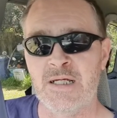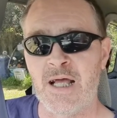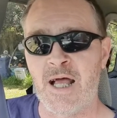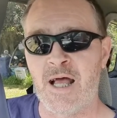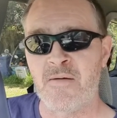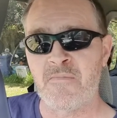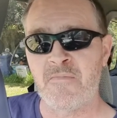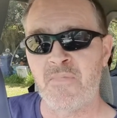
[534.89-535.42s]

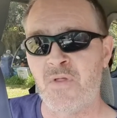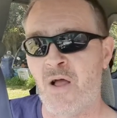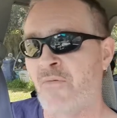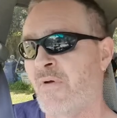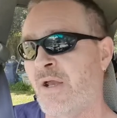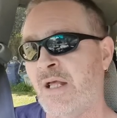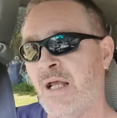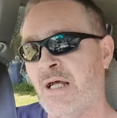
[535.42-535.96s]

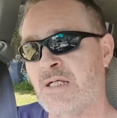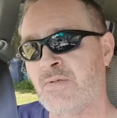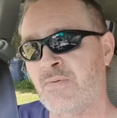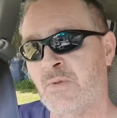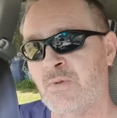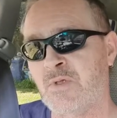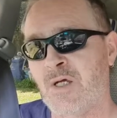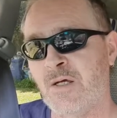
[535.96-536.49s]
I've had a guts
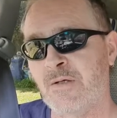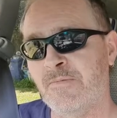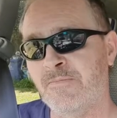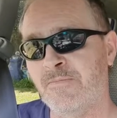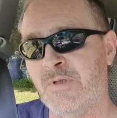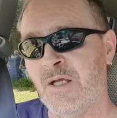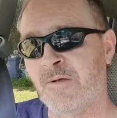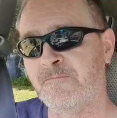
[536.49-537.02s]
full, so
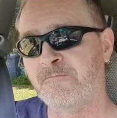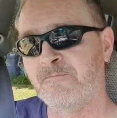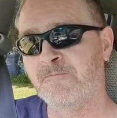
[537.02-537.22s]
yeah,